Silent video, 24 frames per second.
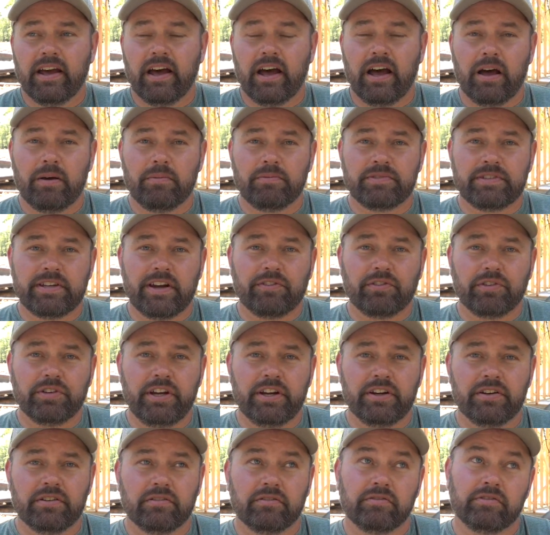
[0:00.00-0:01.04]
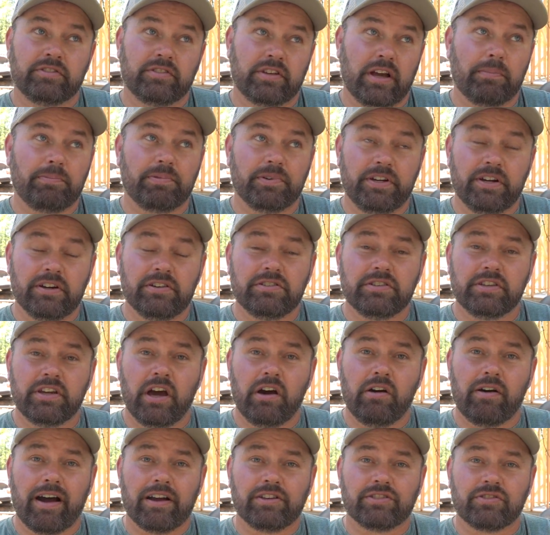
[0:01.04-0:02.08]
Um, several years, a couple years
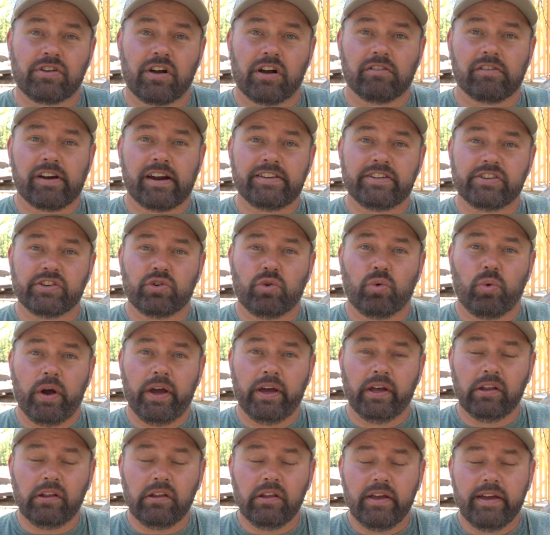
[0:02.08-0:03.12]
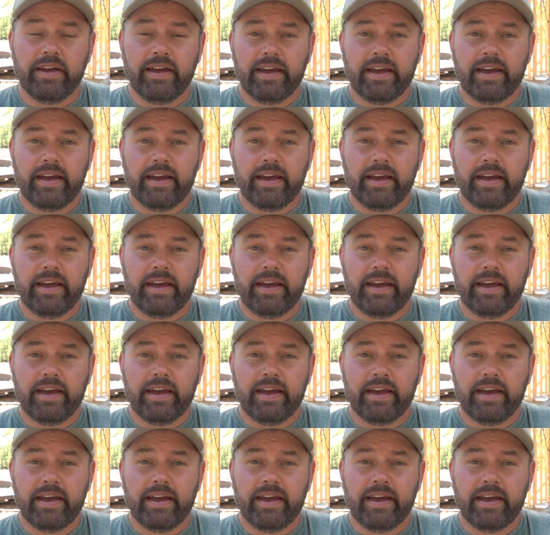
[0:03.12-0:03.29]
ago, I started raising quail